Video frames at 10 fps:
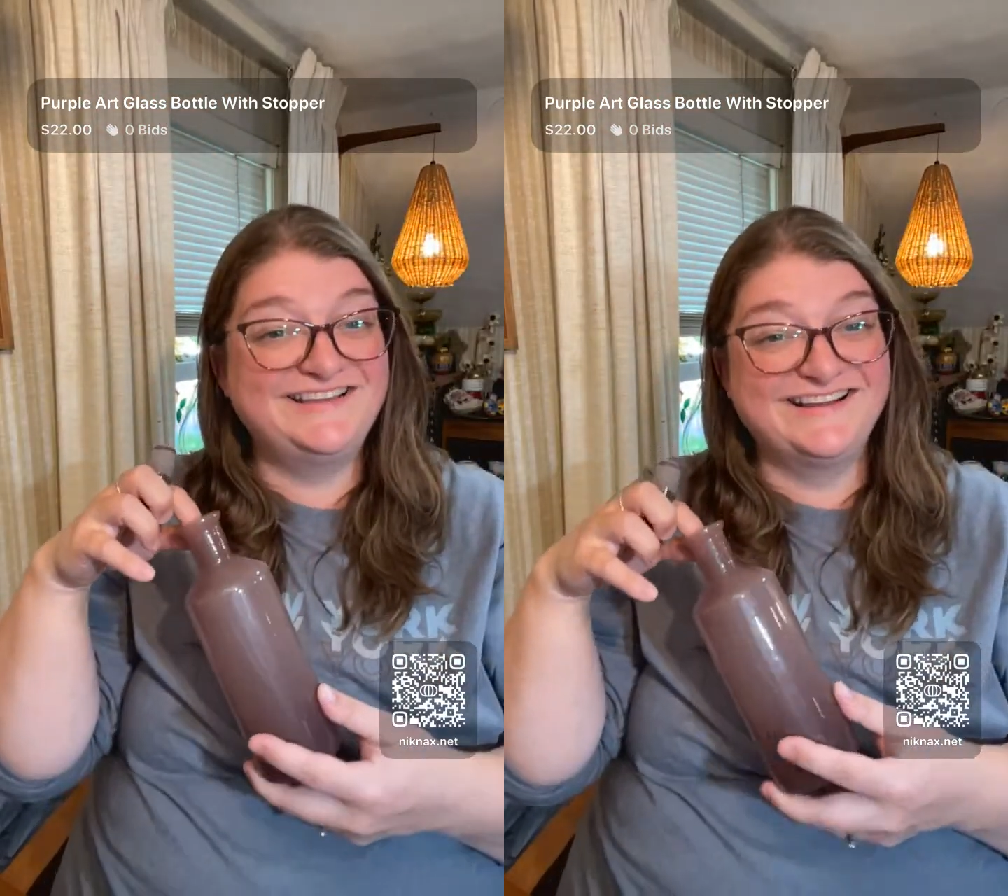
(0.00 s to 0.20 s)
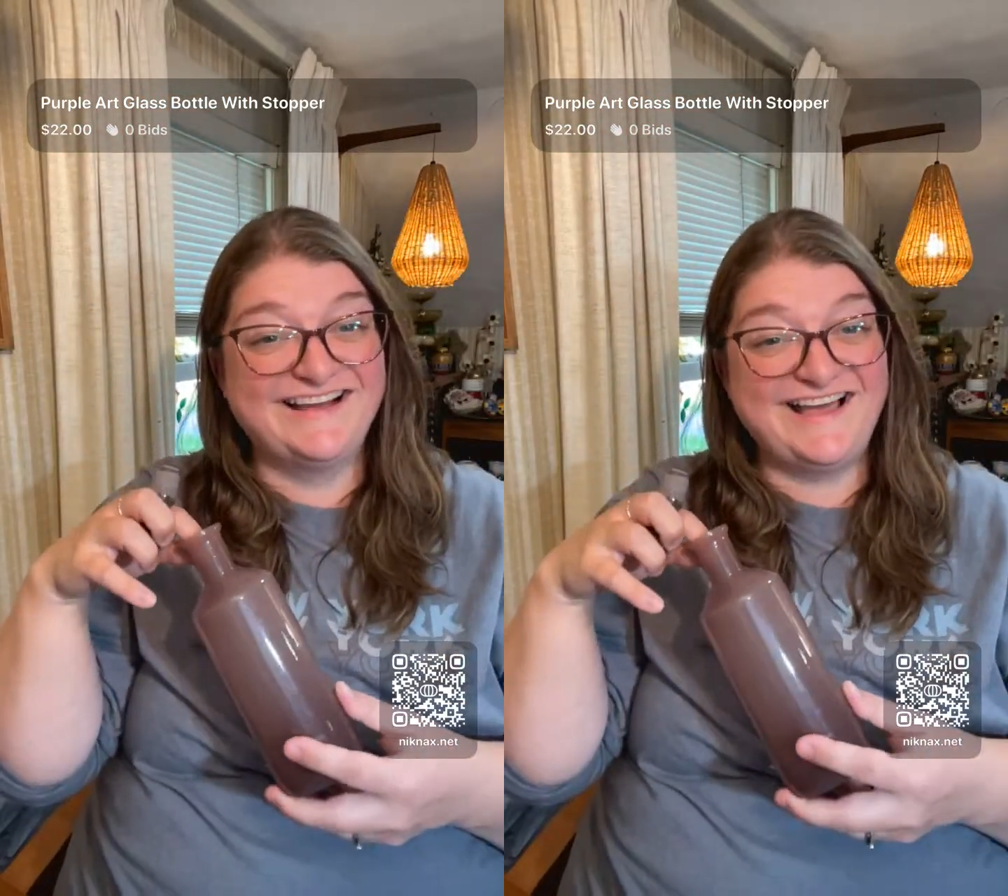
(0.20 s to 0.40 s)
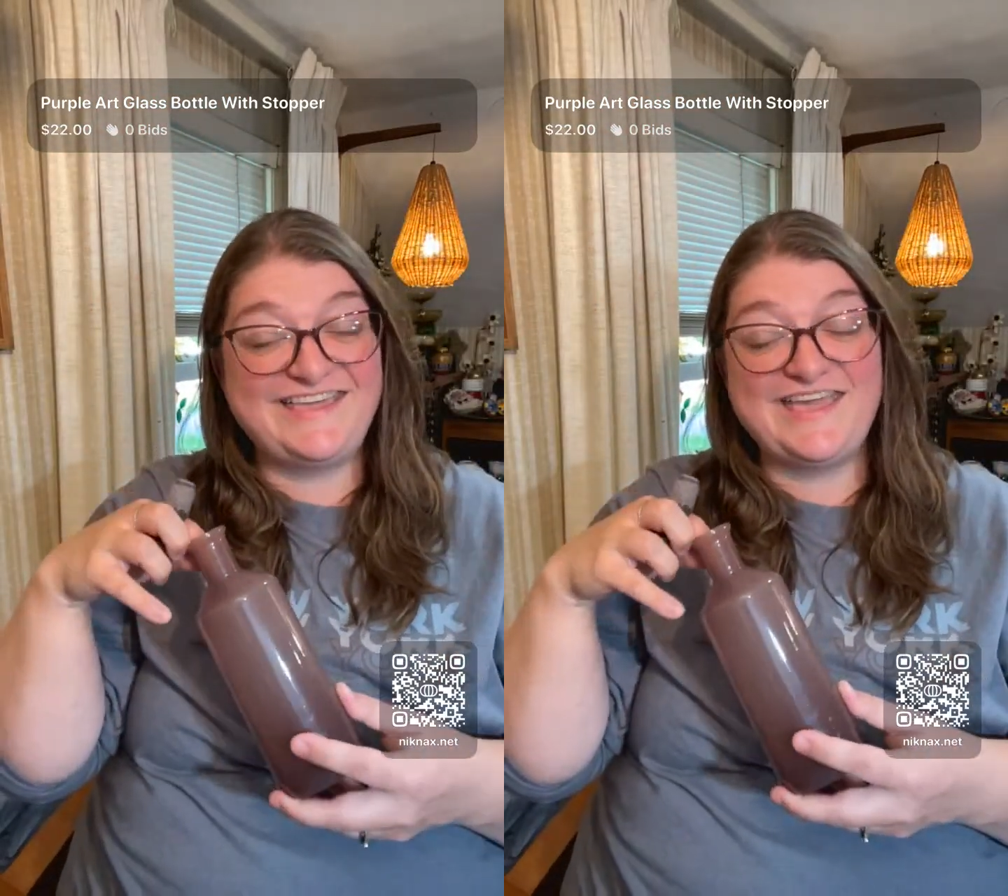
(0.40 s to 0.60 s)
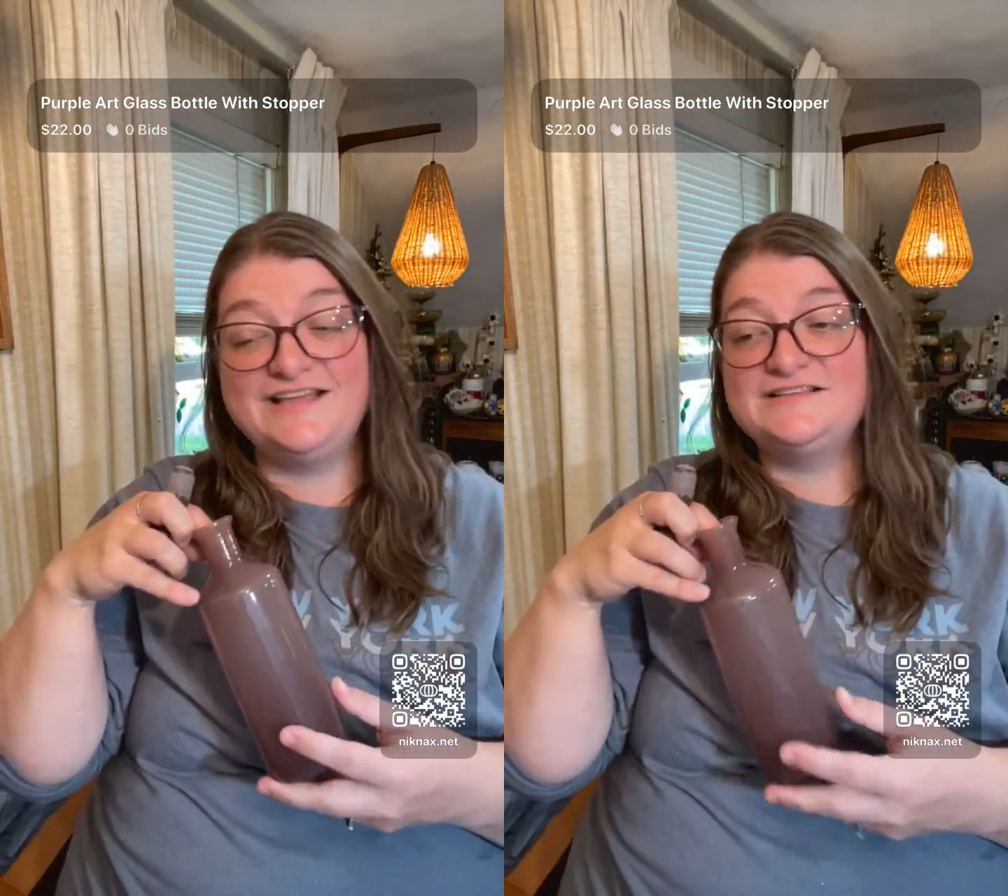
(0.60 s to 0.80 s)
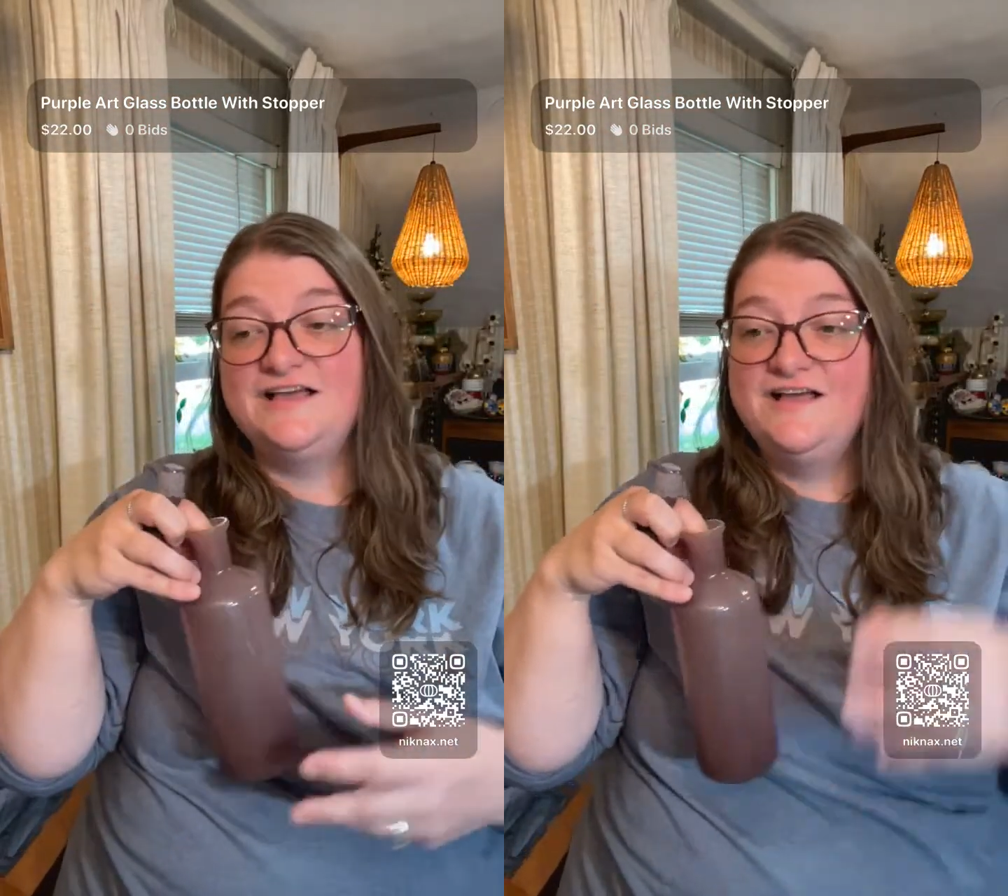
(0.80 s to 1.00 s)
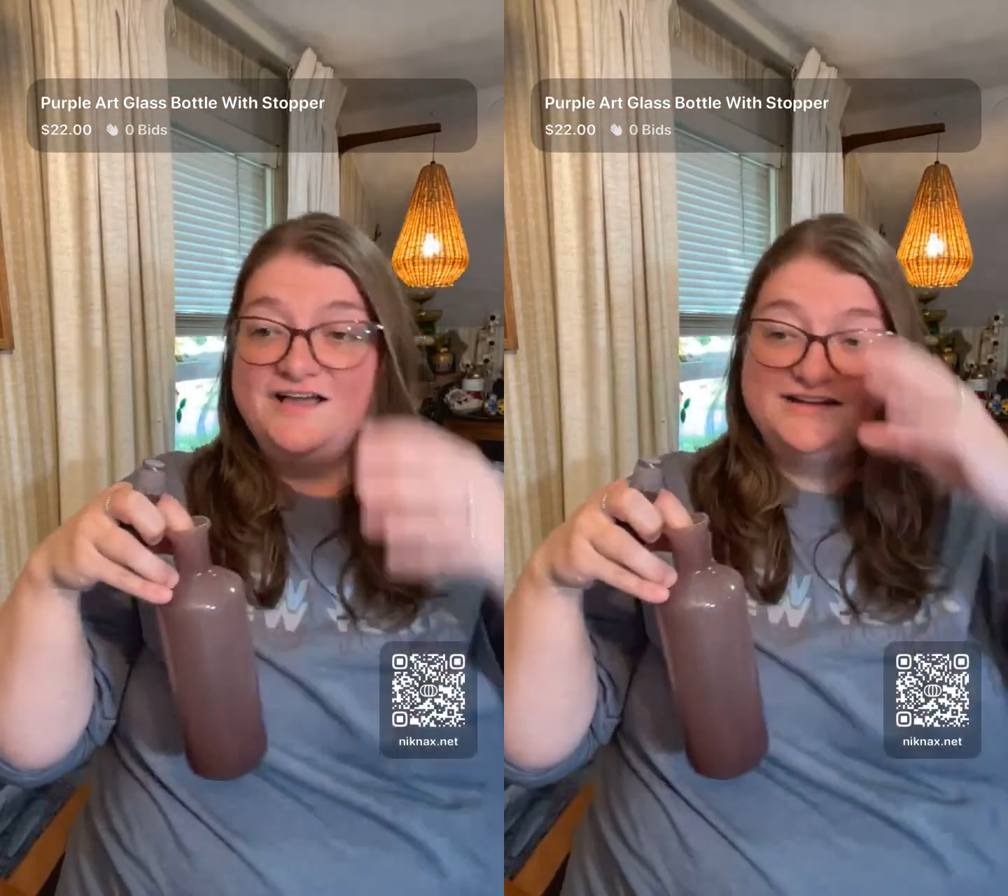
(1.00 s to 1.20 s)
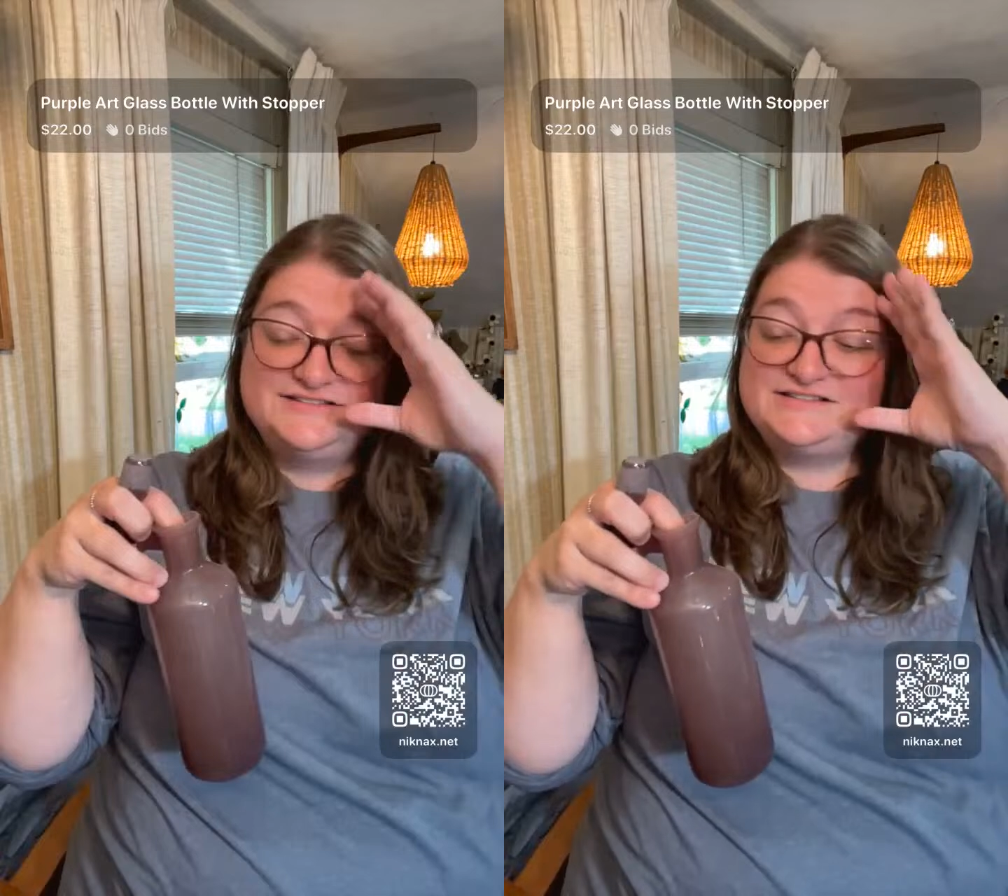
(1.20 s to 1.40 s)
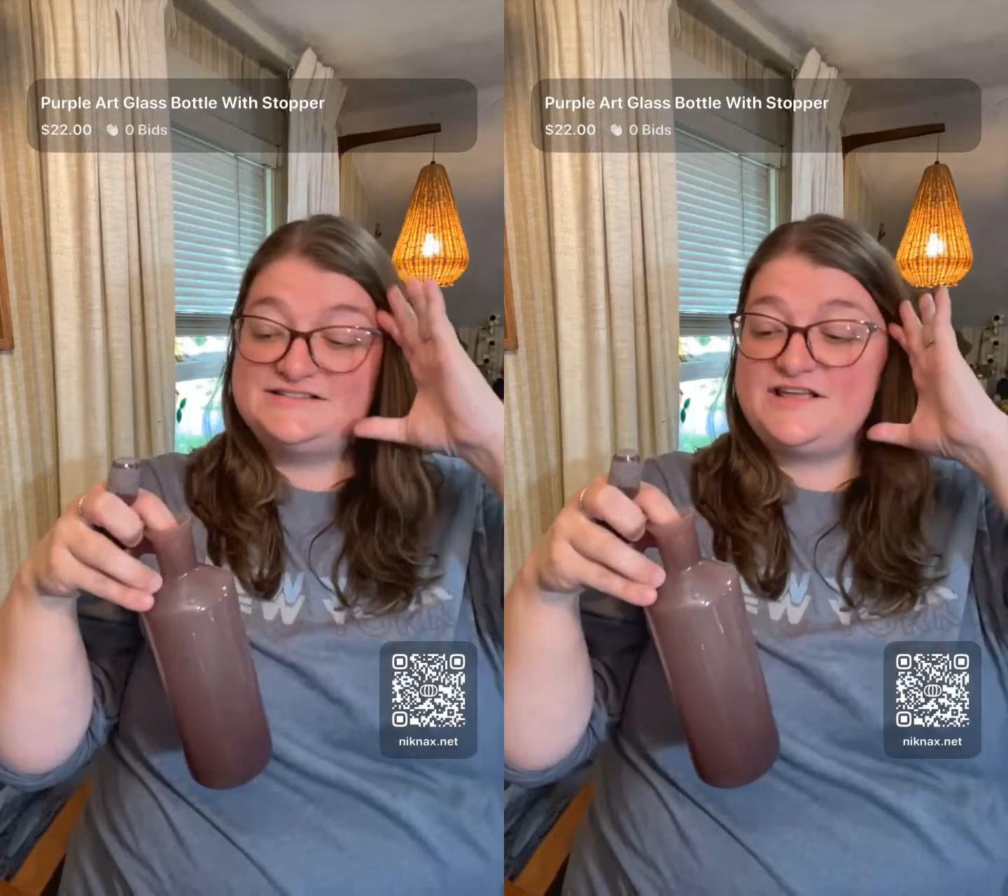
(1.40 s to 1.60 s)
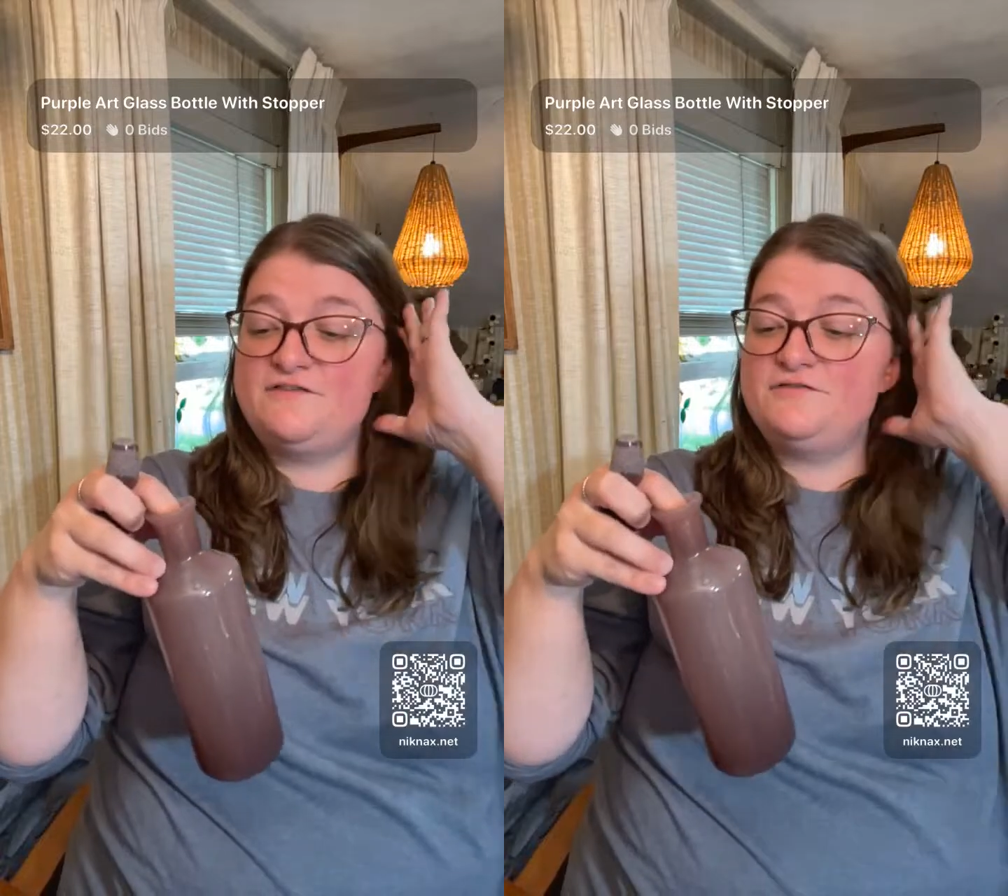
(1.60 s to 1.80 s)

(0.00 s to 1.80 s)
I can't discover